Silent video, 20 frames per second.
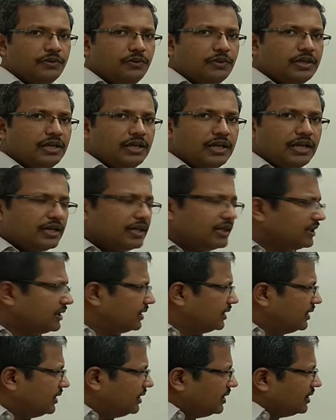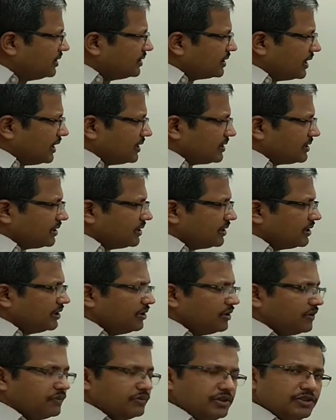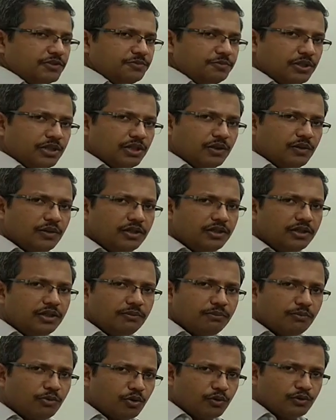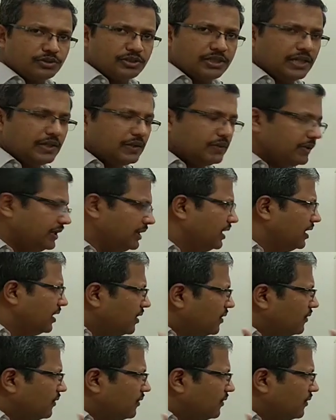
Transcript: Okay, under each category of this particular monosaccharide.